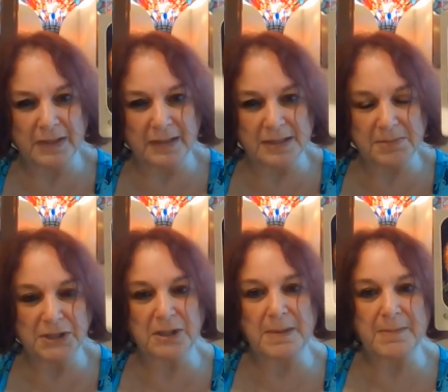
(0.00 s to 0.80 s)

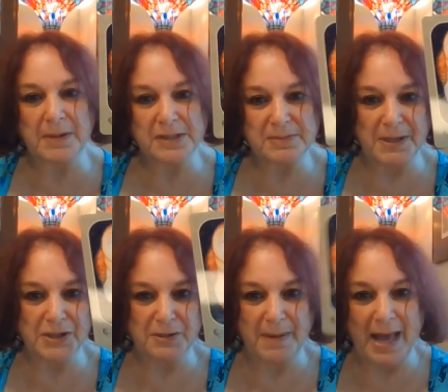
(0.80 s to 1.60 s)
especially people on a
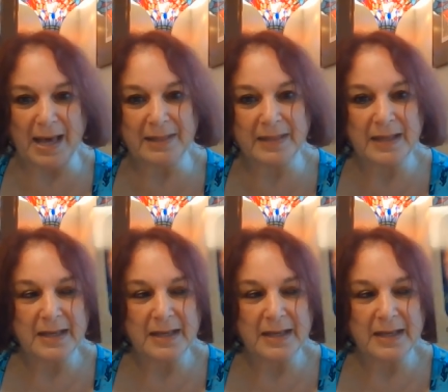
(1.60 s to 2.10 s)
spiritual path,